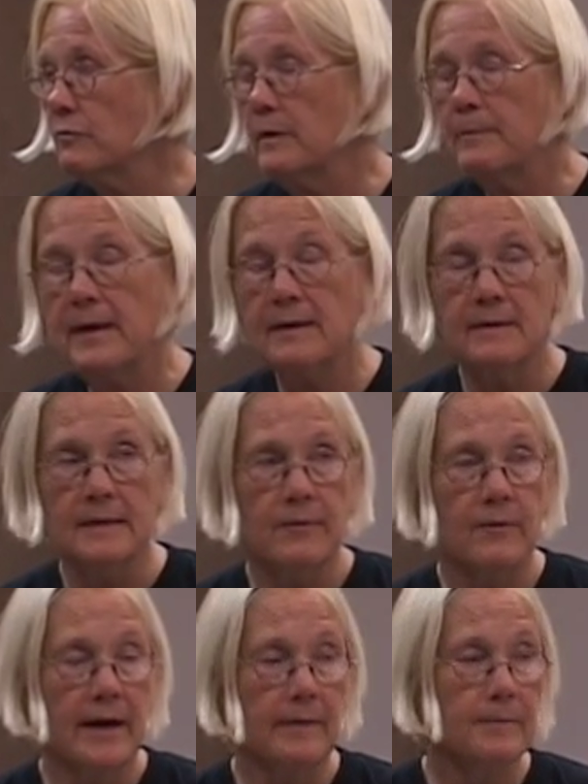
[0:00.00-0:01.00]
repeatedly
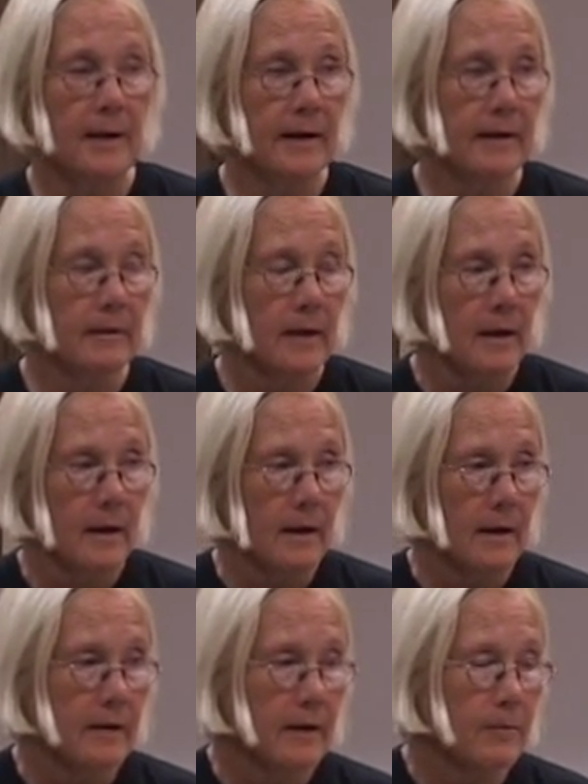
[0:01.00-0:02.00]
raped by
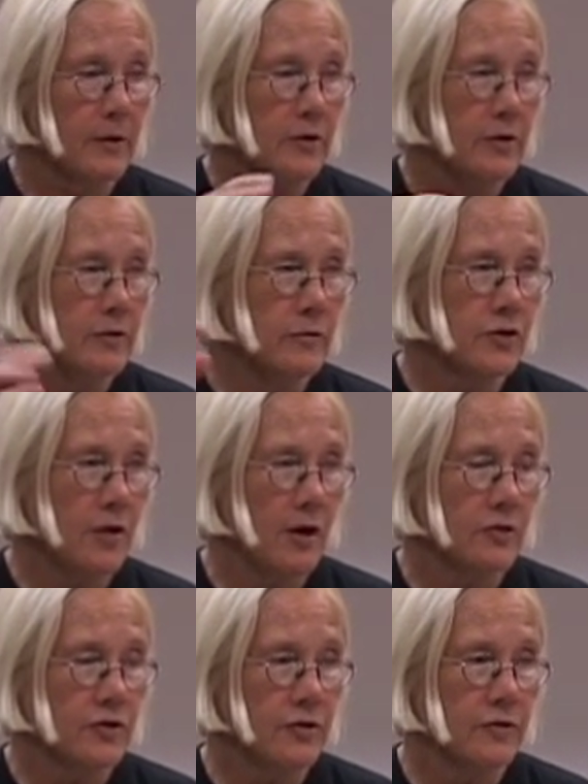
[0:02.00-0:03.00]
the platoon
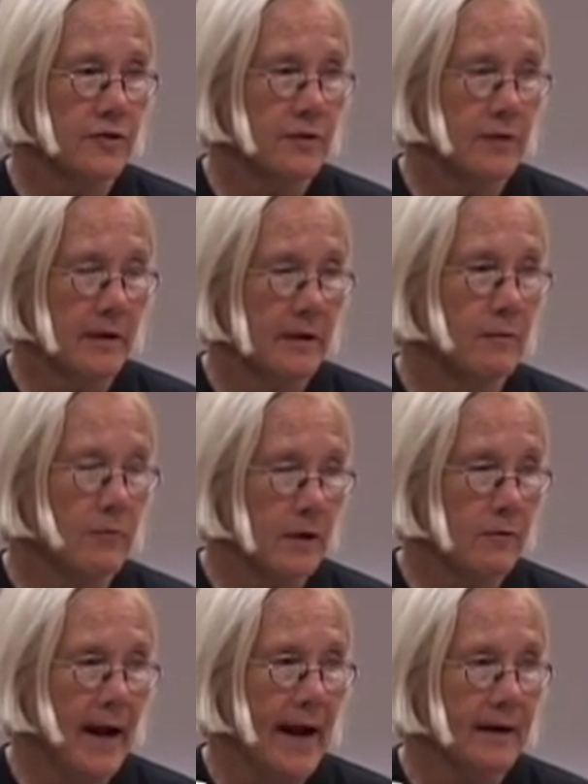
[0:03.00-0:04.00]
sergeant who's in
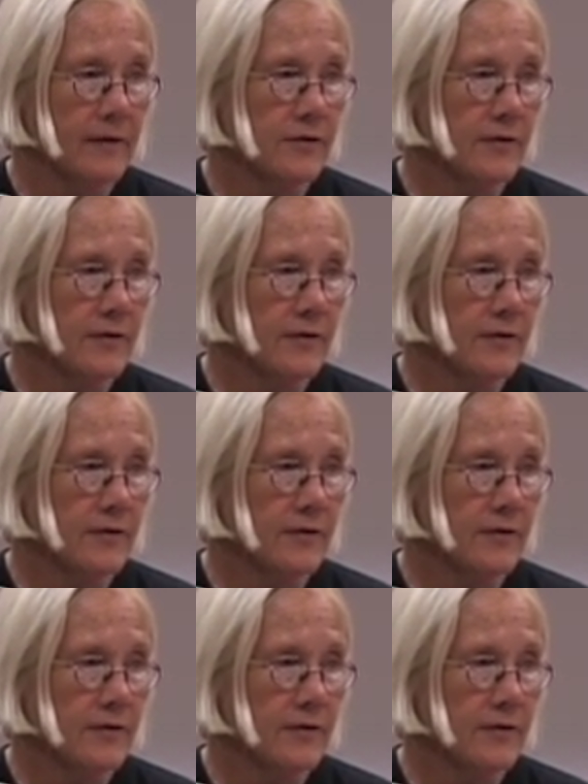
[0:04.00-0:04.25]
Iraq, who